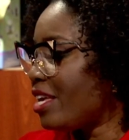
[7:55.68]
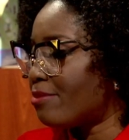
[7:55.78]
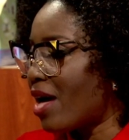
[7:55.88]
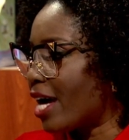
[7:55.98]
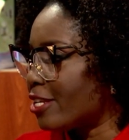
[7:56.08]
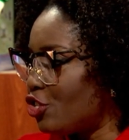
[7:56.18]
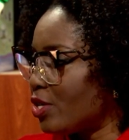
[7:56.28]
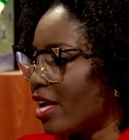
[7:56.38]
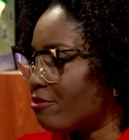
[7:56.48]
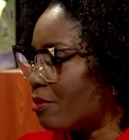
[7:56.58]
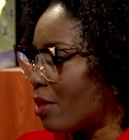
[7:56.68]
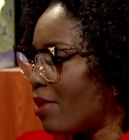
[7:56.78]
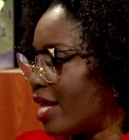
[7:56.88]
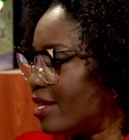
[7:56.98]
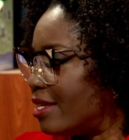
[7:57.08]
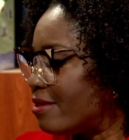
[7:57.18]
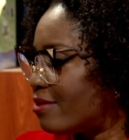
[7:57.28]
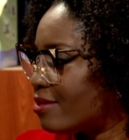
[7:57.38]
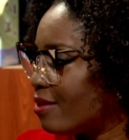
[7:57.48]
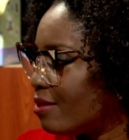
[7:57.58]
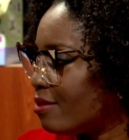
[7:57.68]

feedback did you get from the panelists?